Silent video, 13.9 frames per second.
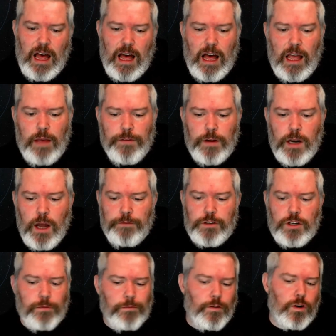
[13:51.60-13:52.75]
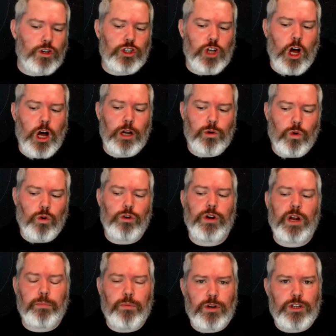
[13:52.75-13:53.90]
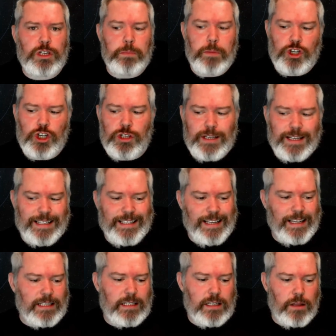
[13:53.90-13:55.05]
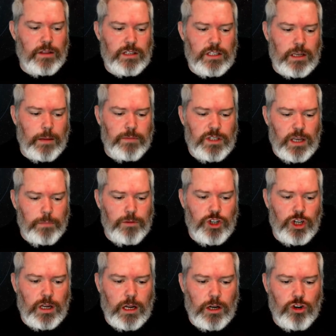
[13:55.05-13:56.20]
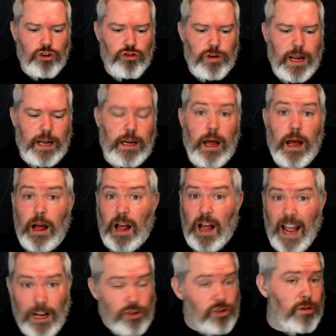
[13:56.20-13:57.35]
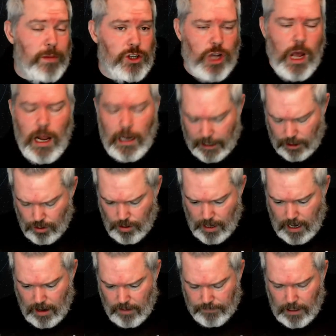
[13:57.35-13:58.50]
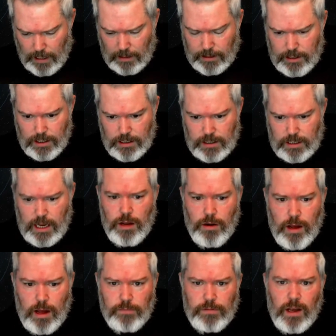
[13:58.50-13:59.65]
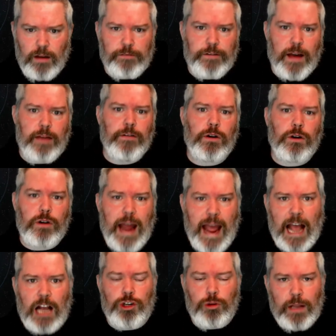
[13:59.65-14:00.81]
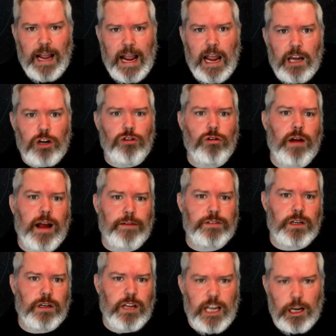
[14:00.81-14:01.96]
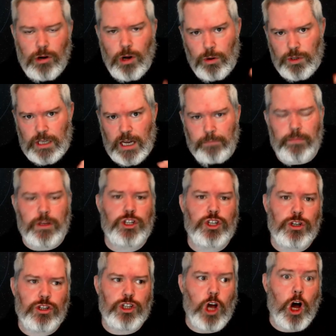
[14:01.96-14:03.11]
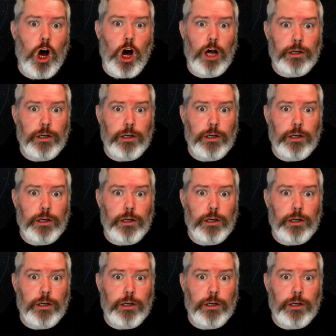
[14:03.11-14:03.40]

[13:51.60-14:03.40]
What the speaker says: If enough diverse on Quarterdeck prison missions exist, the subsumption can create extra missions. Like let's just say you have 500 actually handcrafted hero type missions on